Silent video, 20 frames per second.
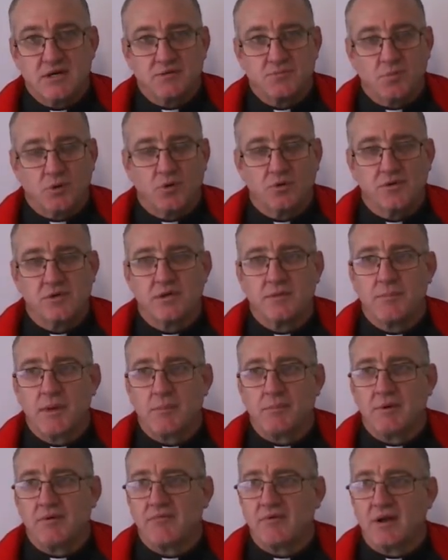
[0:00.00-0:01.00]
Paul to the
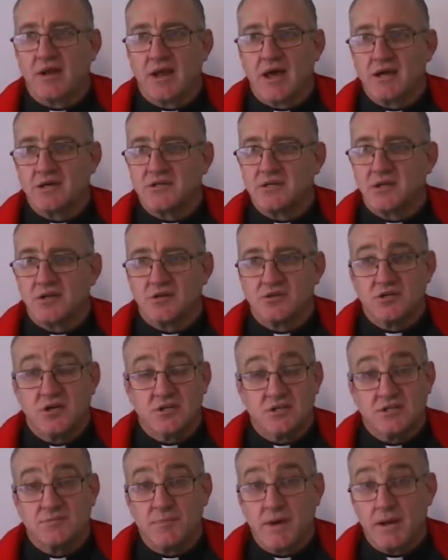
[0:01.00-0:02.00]
people of Galatia. The
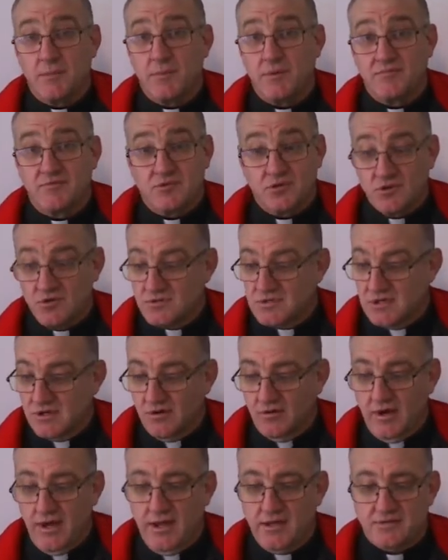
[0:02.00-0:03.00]
church is made up of Jews and
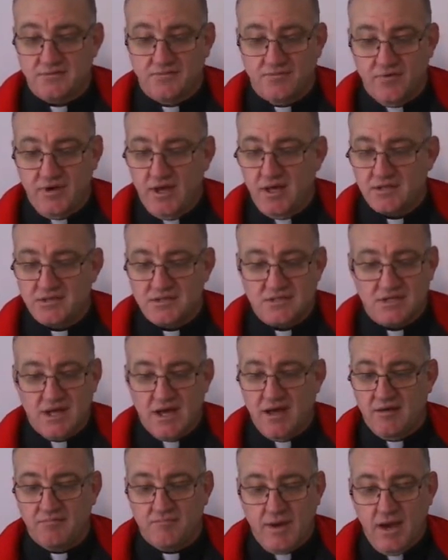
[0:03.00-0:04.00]
Greeks, free and
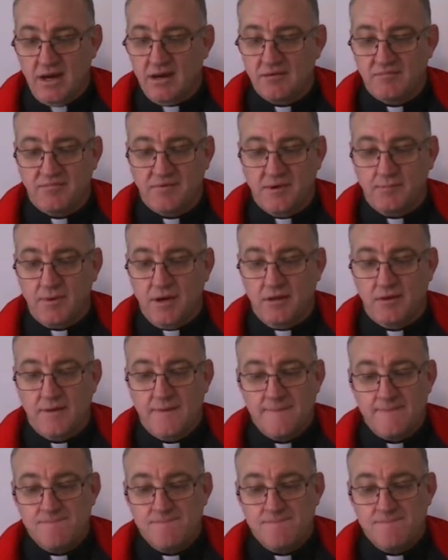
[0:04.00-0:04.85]
slave, male and female.